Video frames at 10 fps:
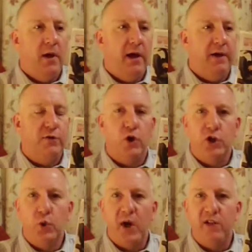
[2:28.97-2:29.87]
I've got
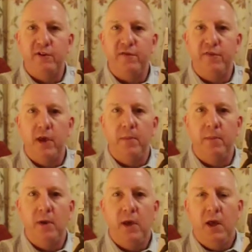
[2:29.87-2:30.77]
12 of
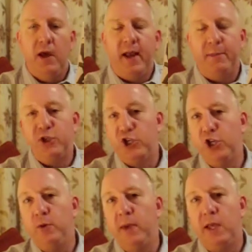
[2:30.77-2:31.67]
them and I'm
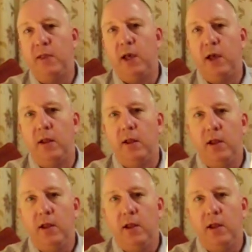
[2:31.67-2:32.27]
assuming that